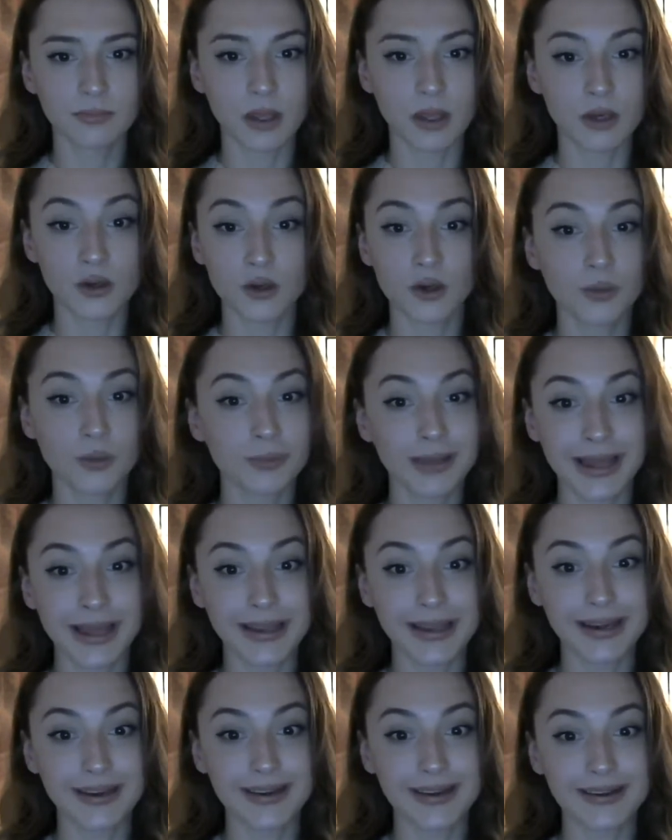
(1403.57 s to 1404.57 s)
and you're
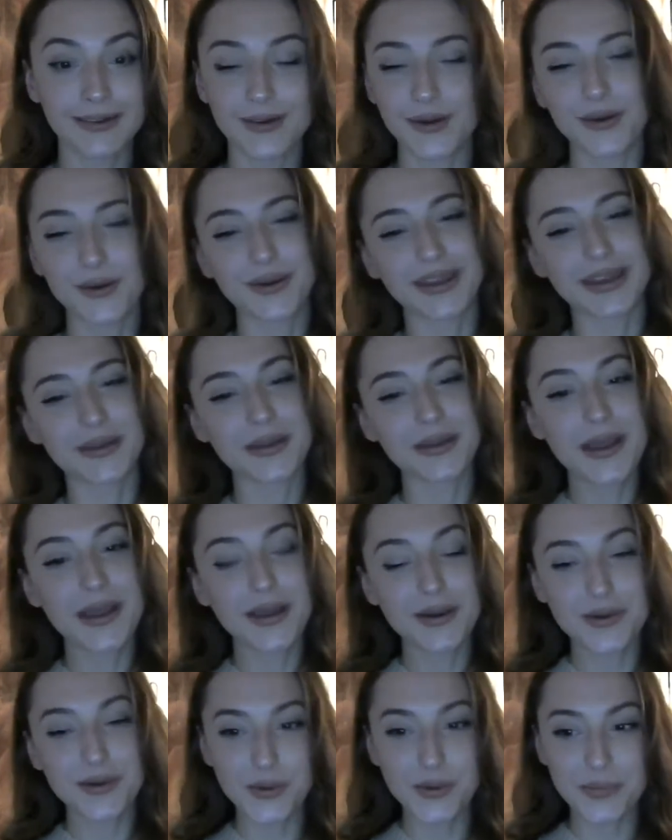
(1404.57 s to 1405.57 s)
blind. Okay.
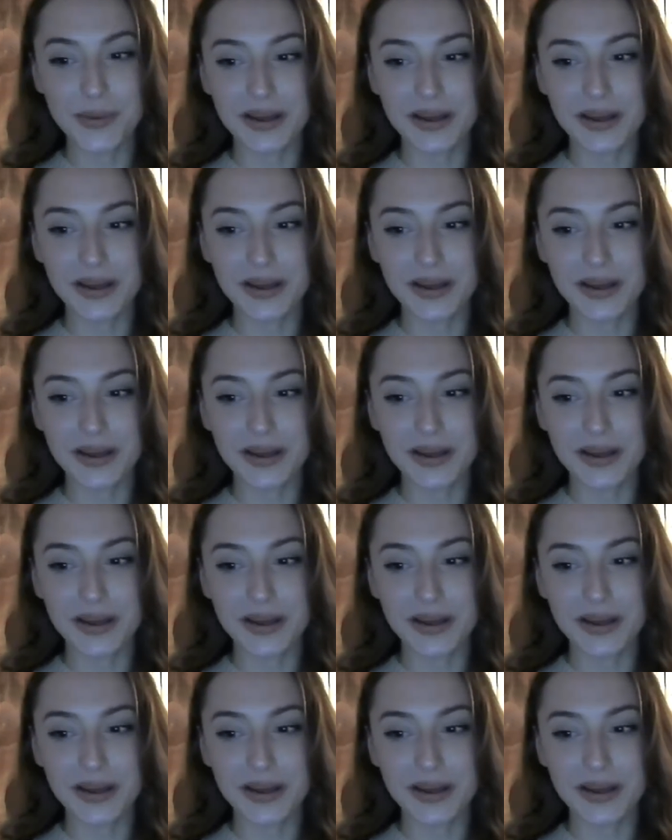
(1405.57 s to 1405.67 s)
No,